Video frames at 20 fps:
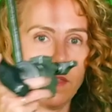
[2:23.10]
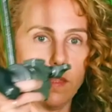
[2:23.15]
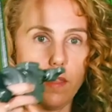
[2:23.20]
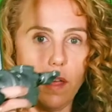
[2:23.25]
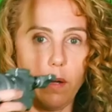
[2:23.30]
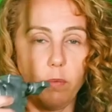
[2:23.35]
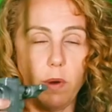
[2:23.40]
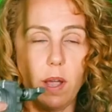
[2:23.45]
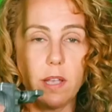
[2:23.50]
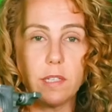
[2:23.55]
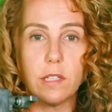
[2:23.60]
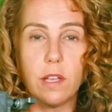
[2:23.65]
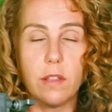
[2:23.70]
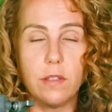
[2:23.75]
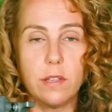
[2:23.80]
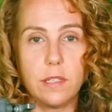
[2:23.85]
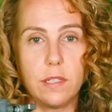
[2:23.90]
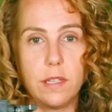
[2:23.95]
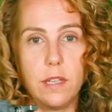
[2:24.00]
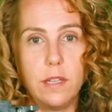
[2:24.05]
that rests on
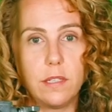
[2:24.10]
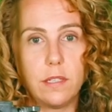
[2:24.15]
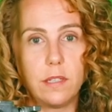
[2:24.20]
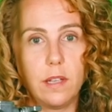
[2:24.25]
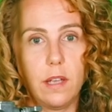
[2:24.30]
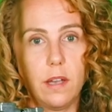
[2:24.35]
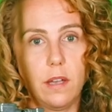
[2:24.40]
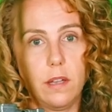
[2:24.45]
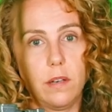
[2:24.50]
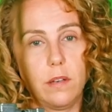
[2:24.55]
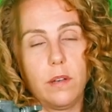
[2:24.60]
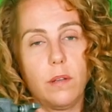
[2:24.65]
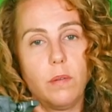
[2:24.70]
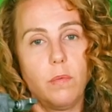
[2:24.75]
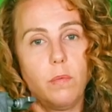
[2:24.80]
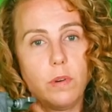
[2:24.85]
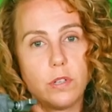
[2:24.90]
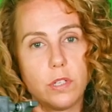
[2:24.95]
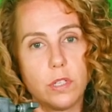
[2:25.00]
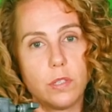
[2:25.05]
the C stand,
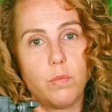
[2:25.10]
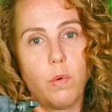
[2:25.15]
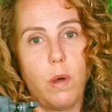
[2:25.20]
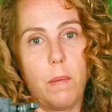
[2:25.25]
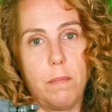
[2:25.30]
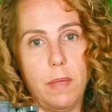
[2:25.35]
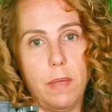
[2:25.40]
which is what